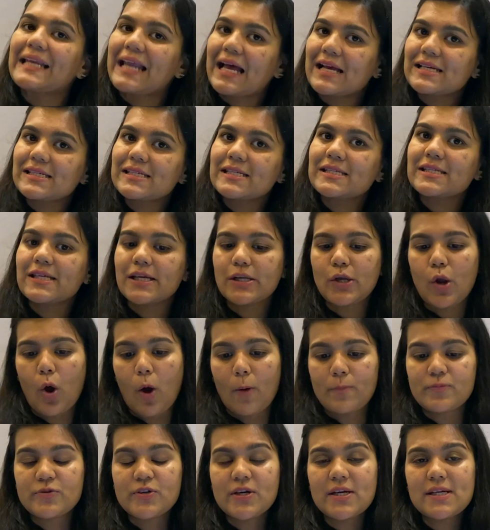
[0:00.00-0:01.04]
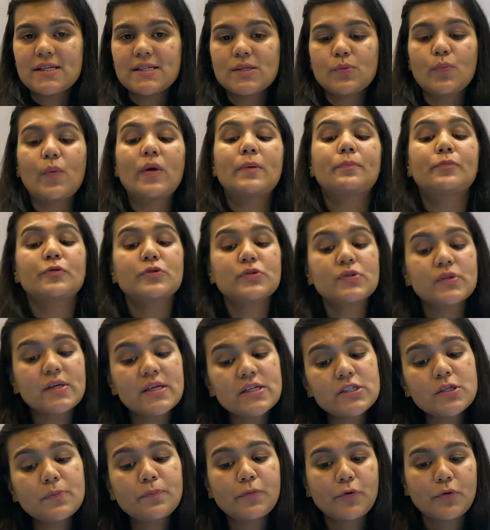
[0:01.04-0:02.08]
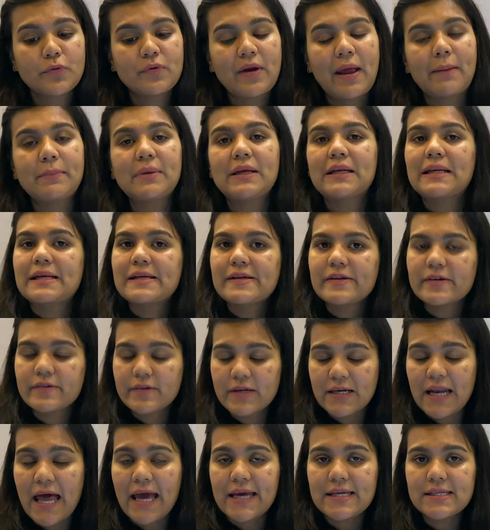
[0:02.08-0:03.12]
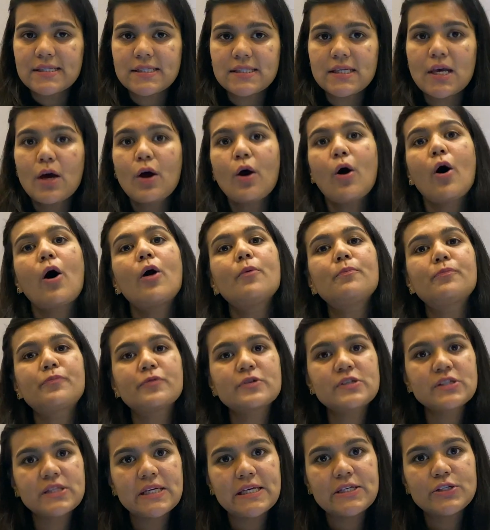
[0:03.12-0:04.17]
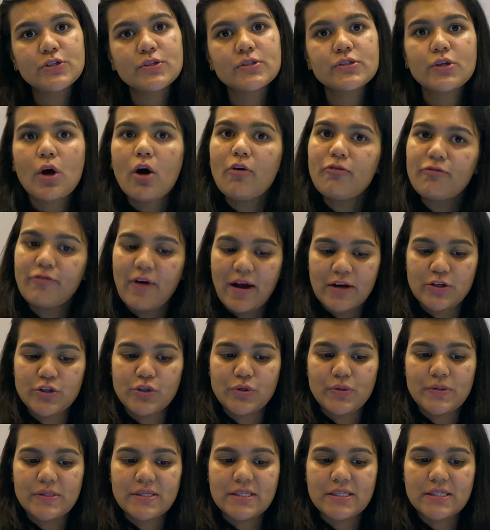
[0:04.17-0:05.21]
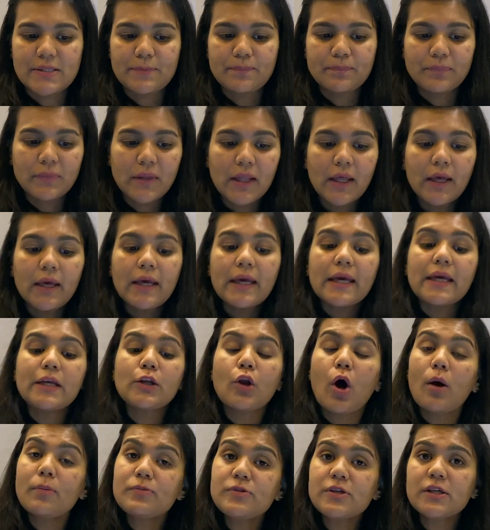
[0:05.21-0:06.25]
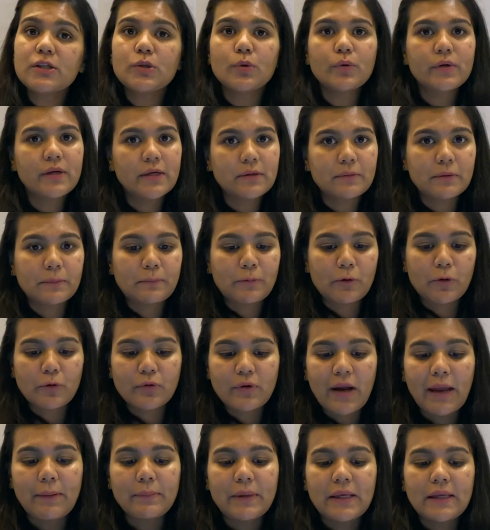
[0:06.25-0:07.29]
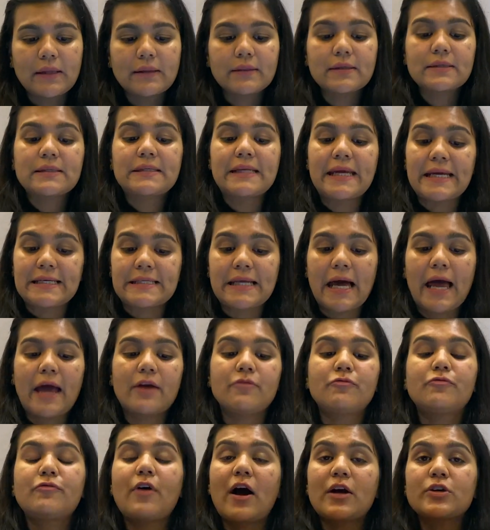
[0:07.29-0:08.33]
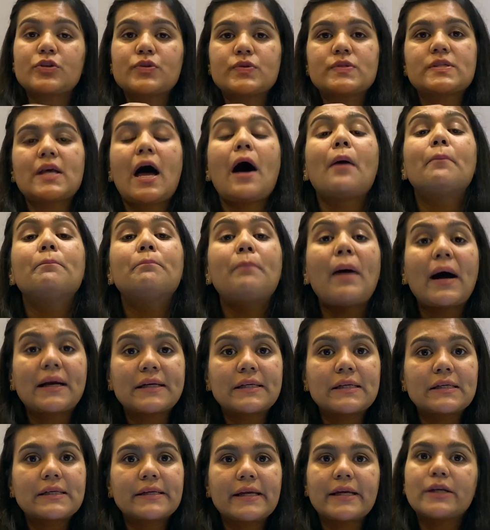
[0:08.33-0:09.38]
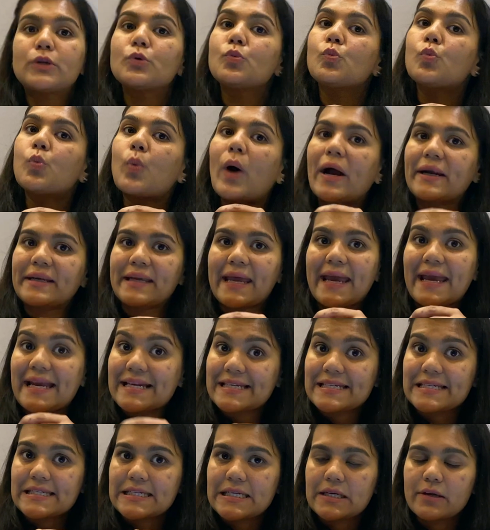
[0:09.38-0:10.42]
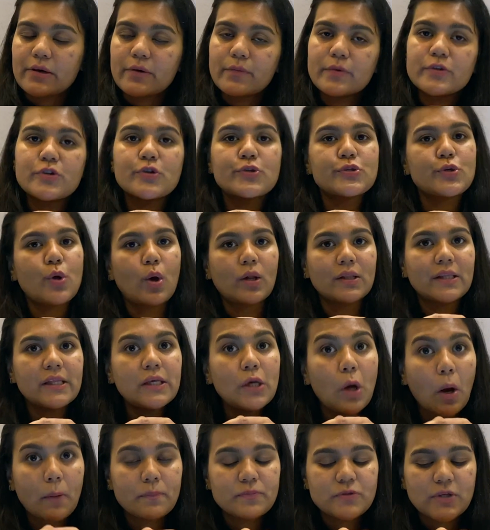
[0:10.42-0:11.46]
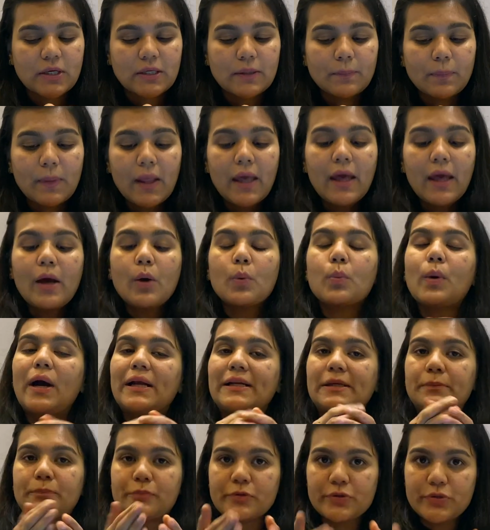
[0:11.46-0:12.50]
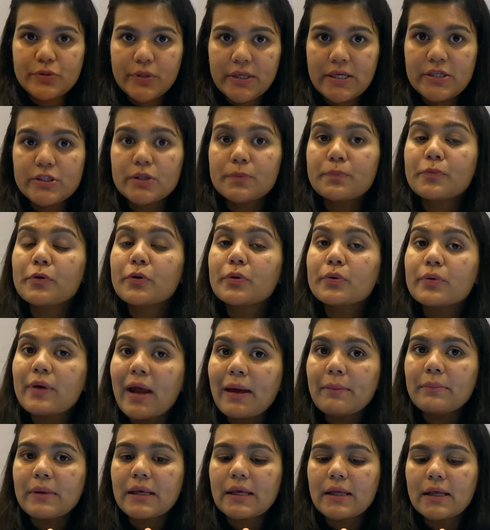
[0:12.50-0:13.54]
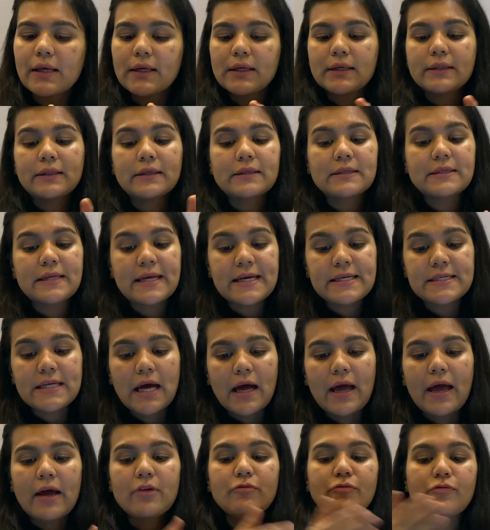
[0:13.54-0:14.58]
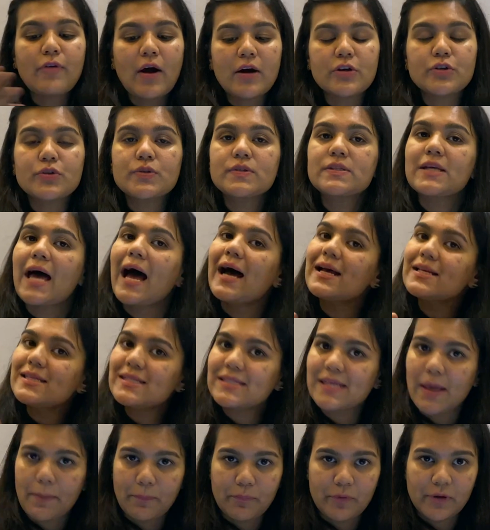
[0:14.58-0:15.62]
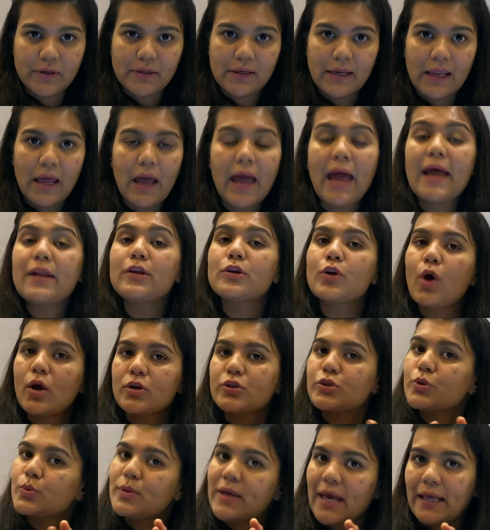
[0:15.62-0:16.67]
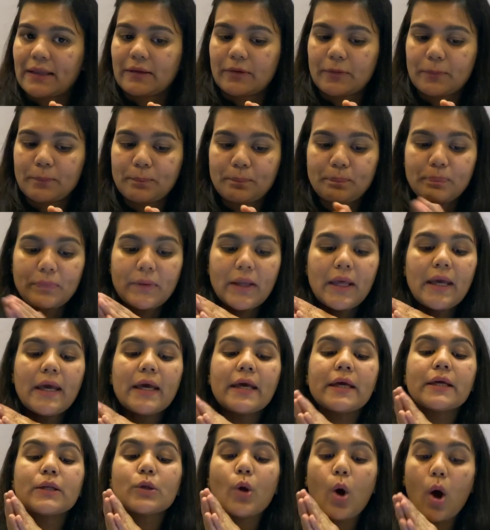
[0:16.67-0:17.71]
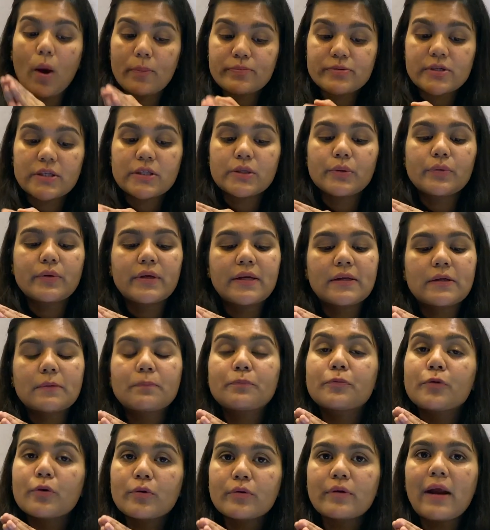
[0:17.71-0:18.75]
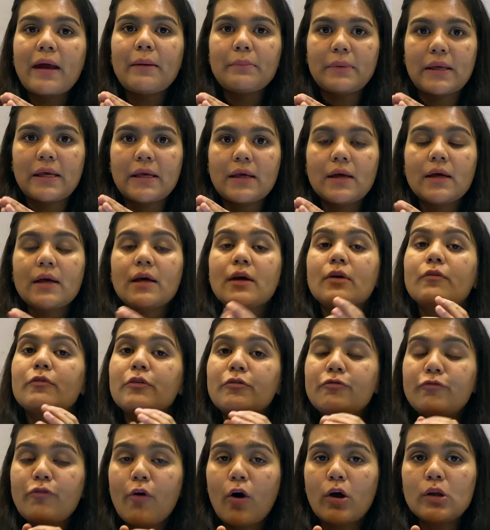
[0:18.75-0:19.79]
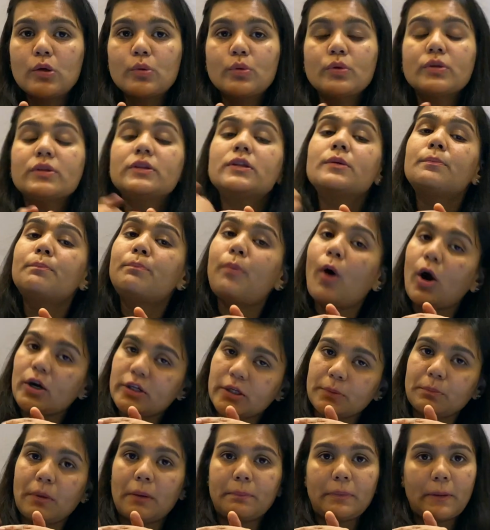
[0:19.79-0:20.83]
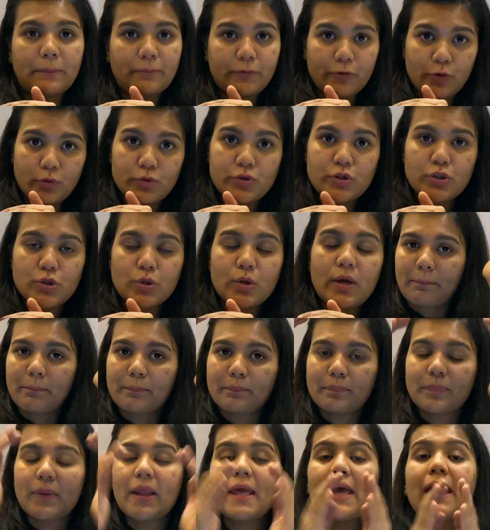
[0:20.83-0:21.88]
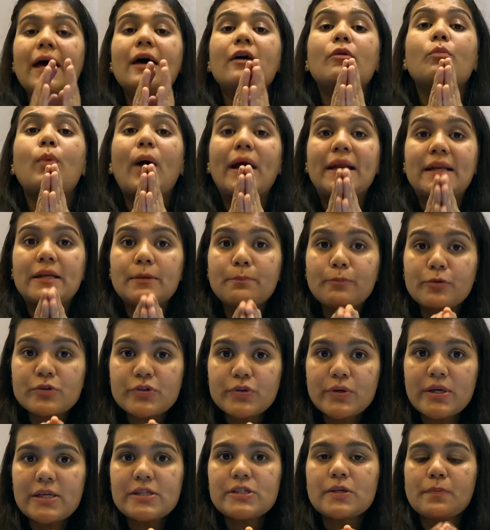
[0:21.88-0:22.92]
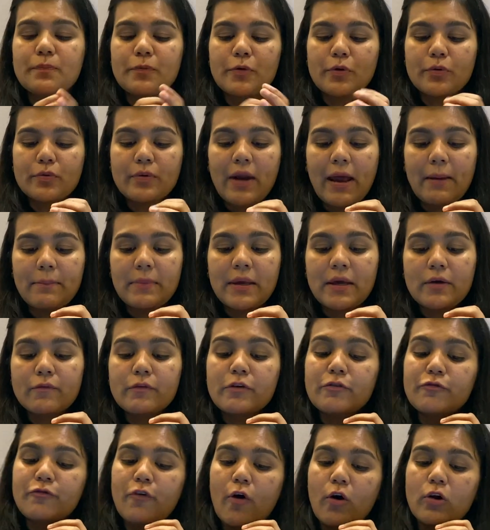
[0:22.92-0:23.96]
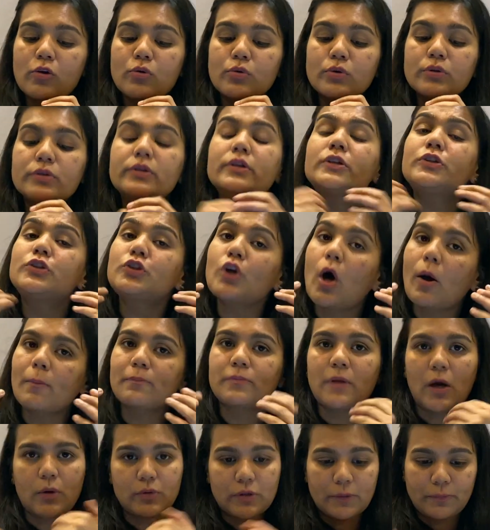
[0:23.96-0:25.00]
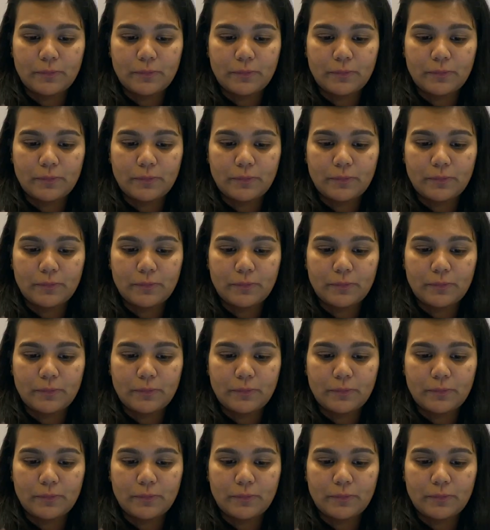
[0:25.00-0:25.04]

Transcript: classes and objects, while procedural programming relies on procedures or functions. In object-oriented programming, the data and functions are bundled into one entity, which is called the object, while in procedural programming, the data and functions are separate and not together. In object-oriented programming, we follow the bottom-up approach, while in procedural programming, we follow the top-down